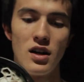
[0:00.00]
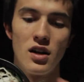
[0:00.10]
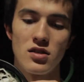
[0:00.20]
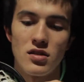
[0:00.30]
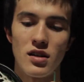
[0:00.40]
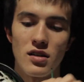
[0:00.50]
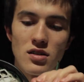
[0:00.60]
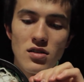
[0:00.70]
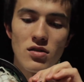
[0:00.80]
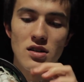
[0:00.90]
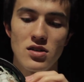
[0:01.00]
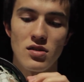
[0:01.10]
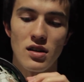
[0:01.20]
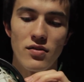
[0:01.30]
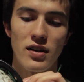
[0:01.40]
So now this green
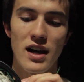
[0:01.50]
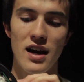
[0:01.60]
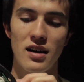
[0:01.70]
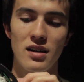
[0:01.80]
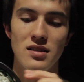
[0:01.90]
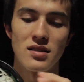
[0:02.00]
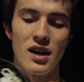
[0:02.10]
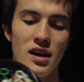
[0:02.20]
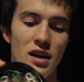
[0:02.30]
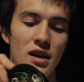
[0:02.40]
string, if it had any slack,